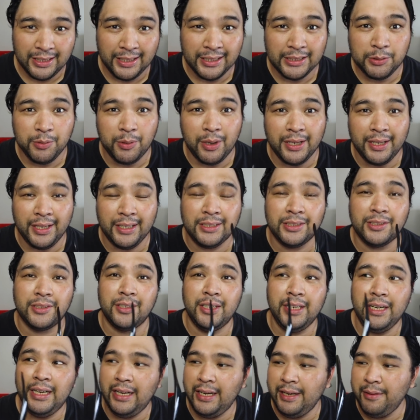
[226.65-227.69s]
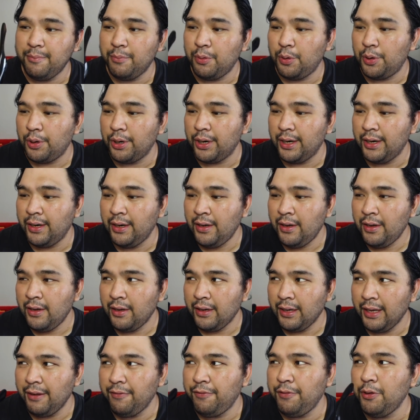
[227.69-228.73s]
This one is really more
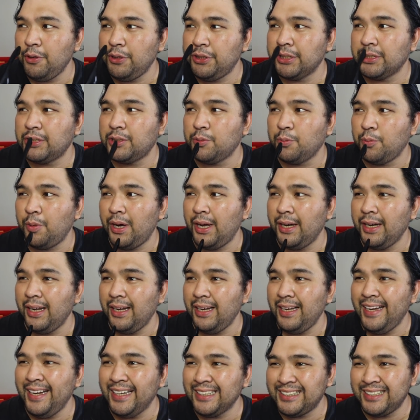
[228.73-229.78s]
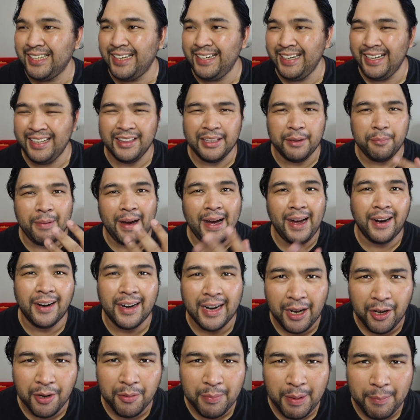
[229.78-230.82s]
if you just wanna listen in the
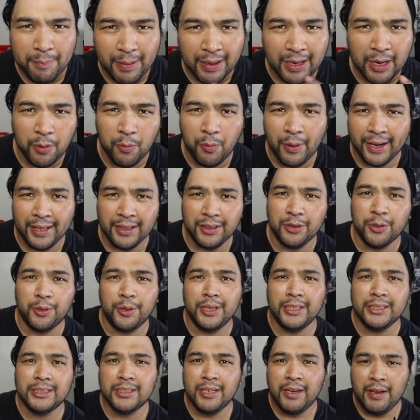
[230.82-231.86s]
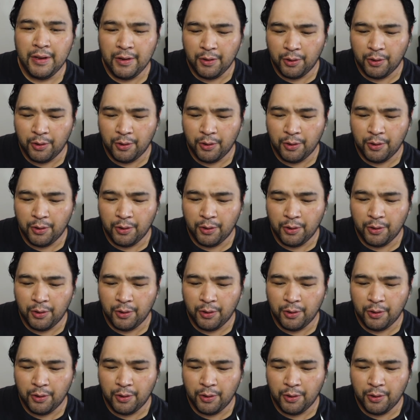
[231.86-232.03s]
background, may pagka white noise,